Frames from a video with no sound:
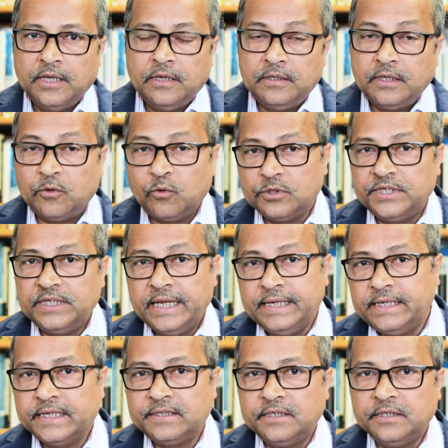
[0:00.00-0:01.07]
The course then
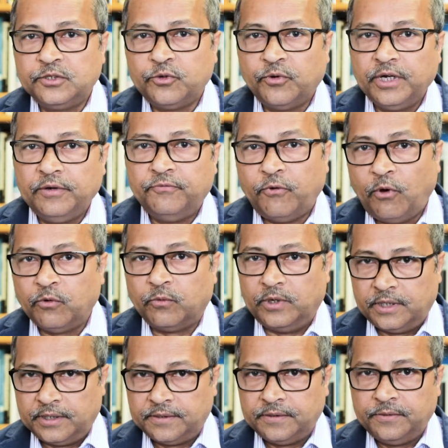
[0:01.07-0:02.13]
takes this story
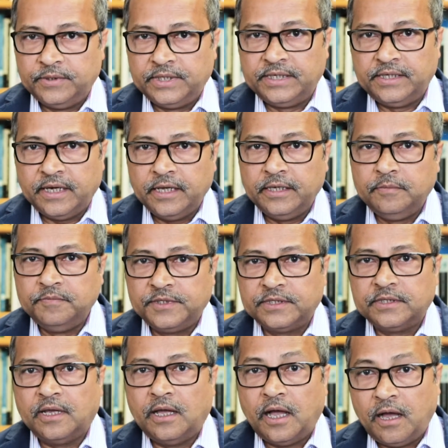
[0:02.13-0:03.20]
forward to the
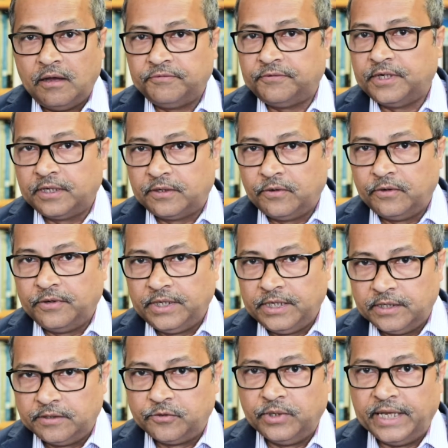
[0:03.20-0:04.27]
times after
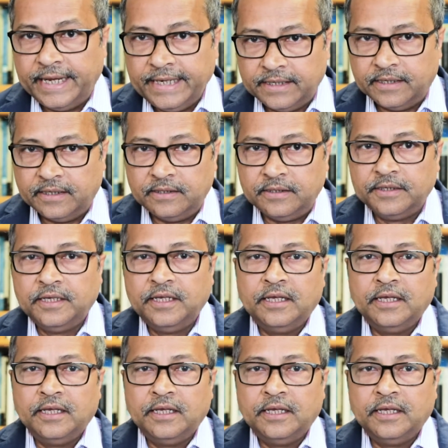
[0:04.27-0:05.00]
colonial rule ended